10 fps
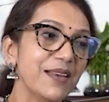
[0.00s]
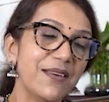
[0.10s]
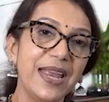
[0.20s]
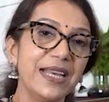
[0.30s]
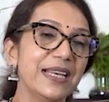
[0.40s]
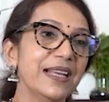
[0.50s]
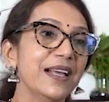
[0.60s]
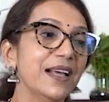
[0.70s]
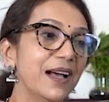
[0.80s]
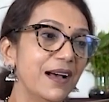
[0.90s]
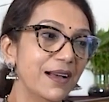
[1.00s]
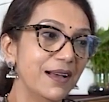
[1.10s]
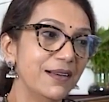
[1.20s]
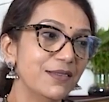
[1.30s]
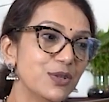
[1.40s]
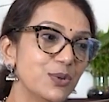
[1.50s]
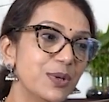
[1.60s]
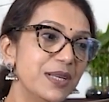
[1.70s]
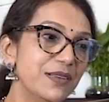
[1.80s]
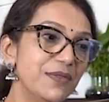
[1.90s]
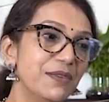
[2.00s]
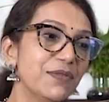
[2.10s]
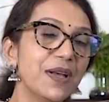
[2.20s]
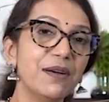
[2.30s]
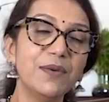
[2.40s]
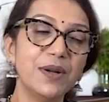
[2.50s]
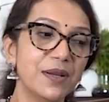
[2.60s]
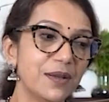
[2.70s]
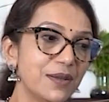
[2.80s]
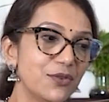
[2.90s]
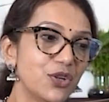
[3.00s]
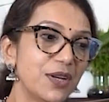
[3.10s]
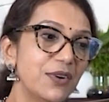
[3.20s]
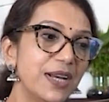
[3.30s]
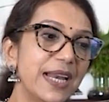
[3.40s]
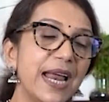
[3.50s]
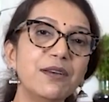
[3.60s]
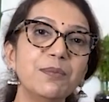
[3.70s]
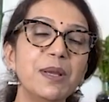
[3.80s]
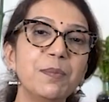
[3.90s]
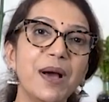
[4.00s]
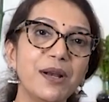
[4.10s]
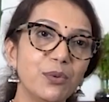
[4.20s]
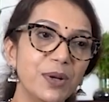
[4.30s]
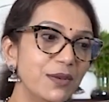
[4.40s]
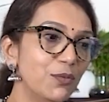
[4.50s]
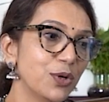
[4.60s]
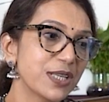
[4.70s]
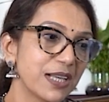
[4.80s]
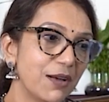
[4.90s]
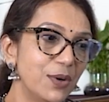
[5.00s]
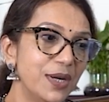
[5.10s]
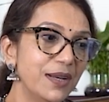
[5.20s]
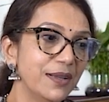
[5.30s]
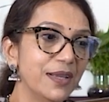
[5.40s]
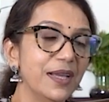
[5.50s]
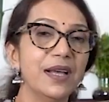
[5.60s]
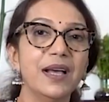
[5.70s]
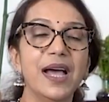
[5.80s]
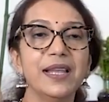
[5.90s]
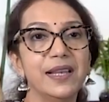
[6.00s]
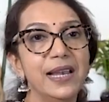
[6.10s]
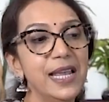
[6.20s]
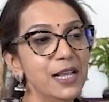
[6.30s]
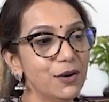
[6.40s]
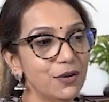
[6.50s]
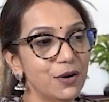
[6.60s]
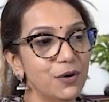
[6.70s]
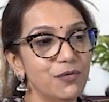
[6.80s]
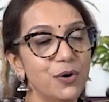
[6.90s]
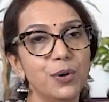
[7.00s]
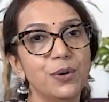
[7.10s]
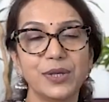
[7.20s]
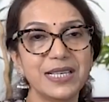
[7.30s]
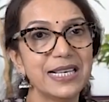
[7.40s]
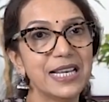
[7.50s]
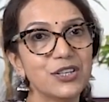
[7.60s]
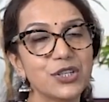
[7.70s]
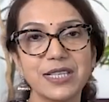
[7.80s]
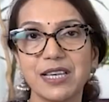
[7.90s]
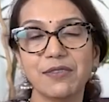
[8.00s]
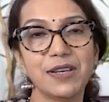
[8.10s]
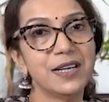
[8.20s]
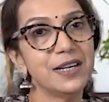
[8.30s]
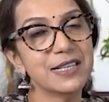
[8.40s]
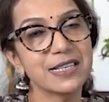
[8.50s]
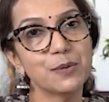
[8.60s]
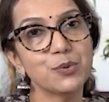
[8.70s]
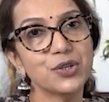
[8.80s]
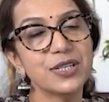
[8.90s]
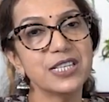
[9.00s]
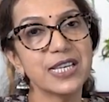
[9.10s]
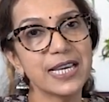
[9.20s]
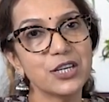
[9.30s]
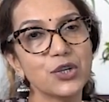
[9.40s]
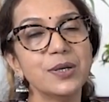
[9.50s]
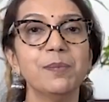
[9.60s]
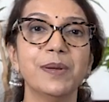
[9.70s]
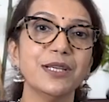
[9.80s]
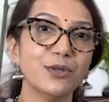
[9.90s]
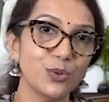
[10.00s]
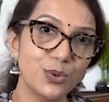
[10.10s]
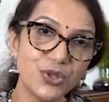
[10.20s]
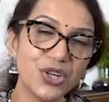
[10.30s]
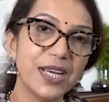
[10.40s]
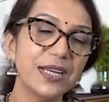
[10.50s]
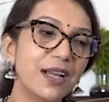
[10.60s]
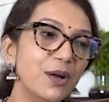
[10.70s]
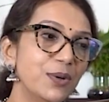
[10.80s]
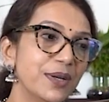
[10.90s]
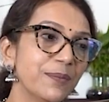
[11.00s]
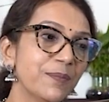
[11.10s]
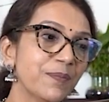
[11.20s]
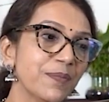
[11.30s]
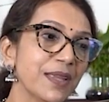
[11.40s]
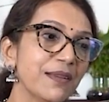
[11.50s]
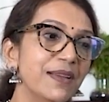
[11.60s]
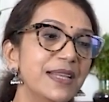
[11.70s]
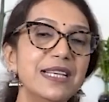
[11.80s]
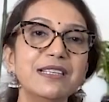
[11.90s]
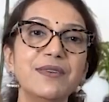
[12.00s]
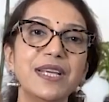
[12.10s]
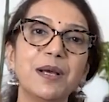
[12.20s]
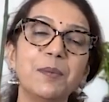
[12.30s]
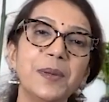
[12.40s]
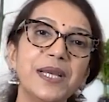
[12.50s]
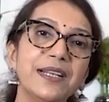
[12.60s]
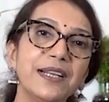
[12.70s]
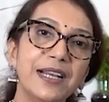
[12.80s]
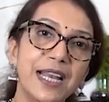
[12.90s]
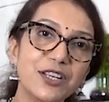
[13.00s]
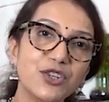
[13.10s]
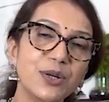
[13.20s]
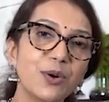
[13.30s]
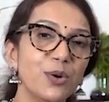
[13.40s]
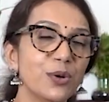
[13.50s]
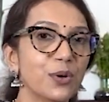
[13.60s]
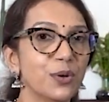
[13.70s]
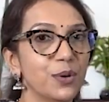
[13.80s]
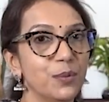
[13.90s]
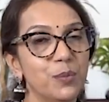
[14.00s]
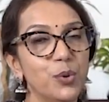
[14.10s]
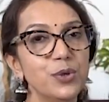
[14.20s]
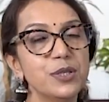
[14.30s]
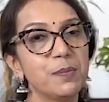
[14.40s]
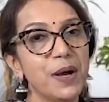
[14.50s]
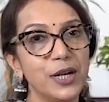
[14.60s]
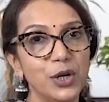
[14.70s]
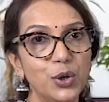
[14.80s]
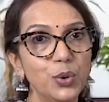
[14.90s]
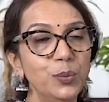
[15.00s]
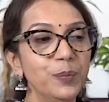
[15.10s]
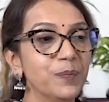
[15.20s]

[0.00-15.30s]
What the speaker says: Right. Students, we've covered general anatomy part 1 was covered, and the link for this lecture is given in the description section. Please go check it out. With this, we complete the lecture on bones part 2.